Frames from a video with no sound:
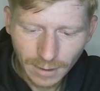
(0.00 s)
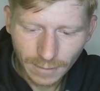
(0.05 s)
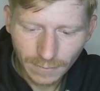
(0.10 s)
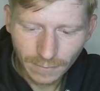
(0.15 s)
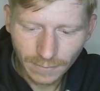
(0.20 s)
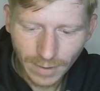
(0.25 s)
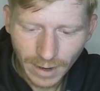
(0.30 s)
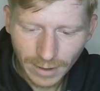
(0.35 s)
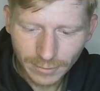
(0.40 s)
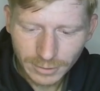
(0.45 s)

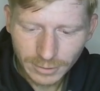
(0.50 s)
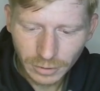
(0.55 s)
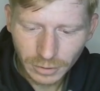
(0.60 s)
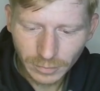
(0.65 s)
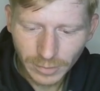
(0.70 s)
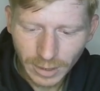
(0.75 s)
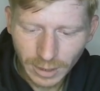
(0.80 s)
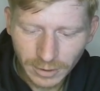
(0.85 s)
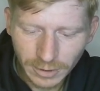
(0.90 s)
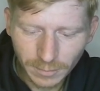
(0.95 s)
Virus
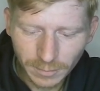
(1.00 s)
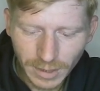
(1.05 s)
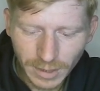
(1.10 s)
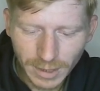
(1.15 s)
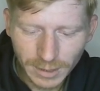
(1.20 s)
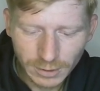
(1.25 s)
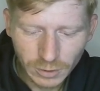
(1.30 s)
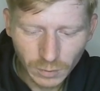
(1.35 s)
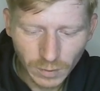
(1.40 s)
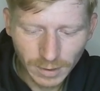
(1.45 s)
coming out in a
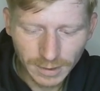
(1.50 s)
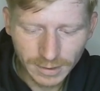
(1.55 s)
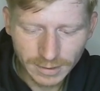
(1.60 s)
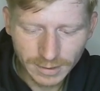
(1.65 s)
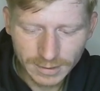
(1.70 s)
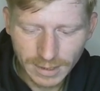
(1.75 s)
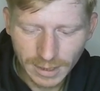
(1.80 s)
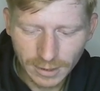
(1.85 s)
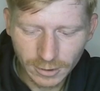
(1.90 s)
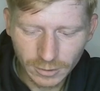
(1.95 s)
minute and twenty
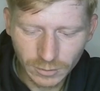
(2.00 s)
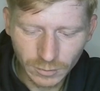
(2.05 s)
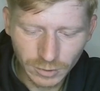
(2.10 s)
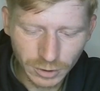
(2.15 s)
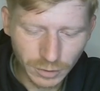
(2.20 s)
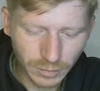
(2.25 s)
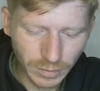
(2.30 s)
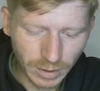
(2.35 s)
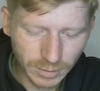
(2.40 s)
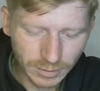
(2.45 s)
seconds. We
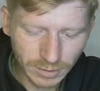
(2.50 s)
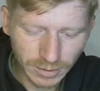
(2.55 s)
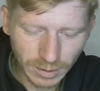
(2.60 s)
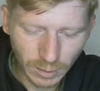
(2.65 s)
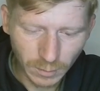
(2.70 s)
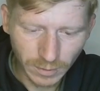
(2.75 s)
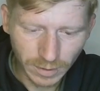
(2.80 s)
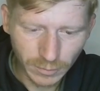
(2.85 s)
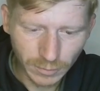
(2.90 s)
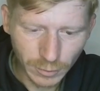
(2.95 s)
should be able to deal
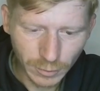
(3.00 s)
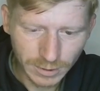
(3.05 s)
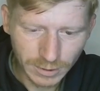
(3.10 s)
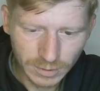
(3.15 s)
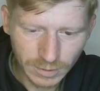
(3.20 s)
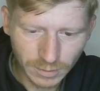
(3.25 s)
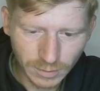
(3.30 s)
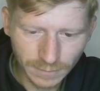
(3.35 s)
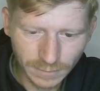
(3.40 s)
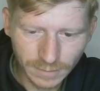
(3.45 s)
with him pretty
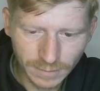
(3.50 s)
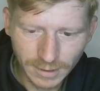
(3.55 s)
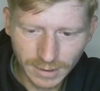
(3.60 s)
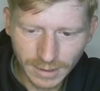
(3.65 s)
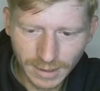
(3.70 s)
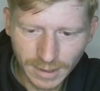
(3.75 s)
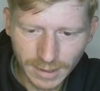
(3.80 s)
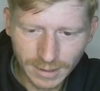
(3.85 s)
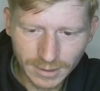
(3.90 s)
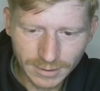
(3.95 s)
swiftly.
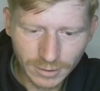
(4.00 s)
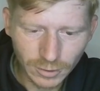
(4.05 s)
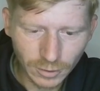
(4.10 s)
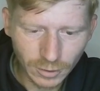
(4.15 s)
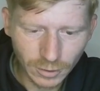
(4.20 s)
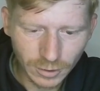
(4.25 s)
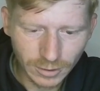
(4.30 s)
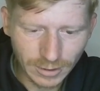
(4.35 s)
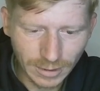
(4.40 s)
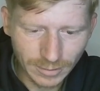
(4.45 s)
Again, he's not
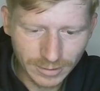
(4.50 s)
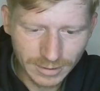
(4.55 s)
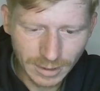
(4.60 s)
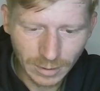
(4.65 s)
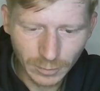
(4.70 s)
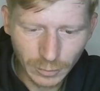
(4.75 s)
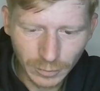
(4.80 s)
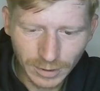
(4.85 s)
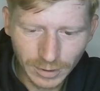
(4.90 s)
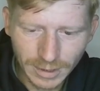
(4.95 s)
got the damage
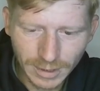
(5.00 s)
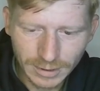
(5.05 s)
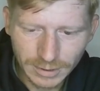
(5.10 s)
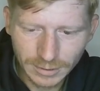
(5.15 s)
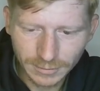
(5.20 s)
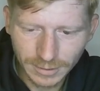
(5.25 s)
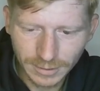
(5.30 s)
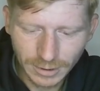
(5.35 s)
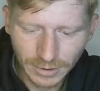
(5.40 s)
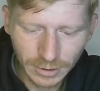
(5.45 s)
output yet, so
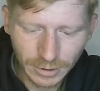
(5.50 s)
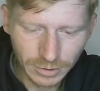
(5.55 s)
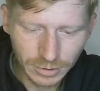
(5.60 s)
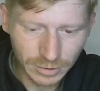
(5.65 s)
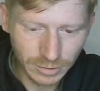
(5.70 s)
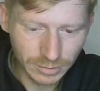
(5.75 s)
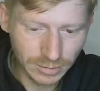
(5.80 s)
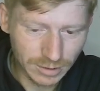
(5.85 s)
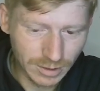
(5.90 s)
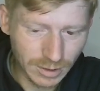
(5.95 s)
we're gonna,
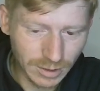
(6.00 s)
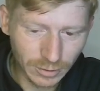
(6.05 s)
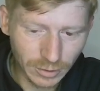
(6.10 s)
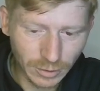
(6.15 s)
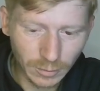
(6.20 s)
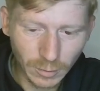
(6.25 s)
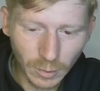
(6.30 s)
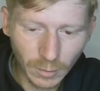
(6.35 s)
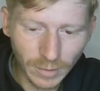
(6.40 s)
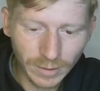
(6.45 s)
still
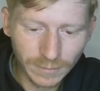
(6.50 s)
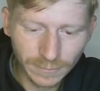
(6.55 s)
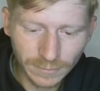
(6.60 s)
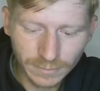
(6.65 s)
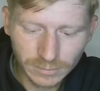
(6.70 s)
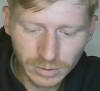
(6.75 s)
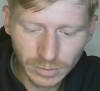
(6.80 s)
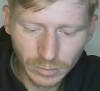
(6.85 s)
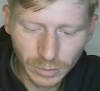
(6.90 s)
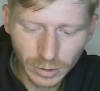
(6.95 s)
going to be waiting for
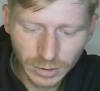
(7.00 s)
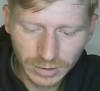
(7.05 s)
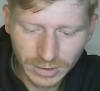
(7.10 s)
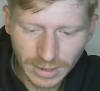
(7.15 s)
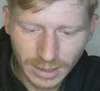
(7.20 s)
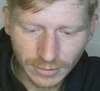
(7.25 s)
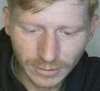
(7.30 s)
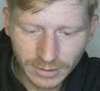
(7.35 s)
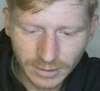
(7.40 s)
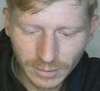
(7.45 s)
him to merge
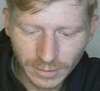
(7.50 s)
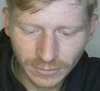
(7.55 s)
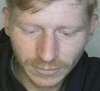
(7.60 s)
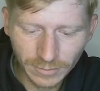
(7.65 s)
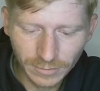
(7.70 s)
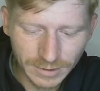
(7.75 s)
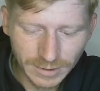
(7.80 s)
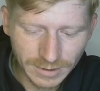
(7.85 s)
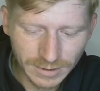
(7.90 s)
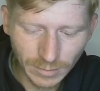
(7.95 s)
down. He's waiting for
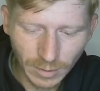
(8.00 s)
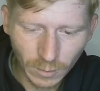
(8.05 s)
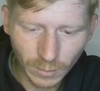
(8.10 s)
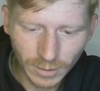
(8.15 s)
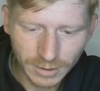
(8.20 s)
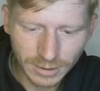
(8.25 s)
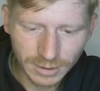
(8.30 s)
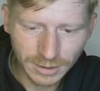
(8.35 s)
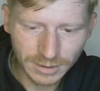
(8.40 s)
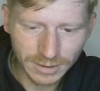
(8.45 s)
me to send my
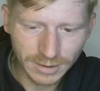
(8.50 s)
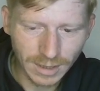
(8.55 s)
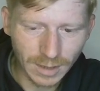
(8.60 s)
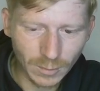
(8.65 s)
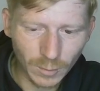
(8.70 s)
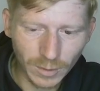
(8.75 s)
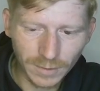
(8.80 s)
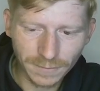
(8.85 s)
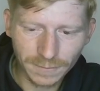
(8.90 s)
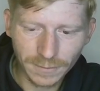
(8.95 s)
witches. I'm
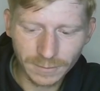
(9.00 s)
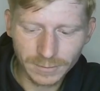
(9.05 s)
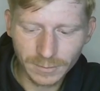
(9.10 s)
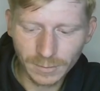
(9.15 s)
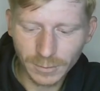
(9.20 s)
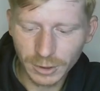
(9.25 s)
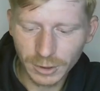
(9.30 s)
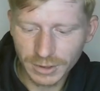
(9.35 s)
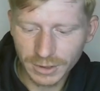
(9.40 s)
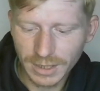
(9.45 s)
waiting for him to
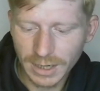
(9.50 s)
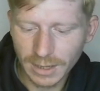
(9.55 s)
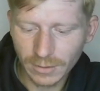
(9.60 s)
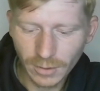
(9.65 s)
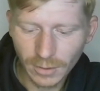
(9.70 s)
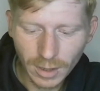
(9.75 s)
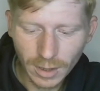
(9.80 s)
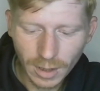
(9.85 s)
merge down.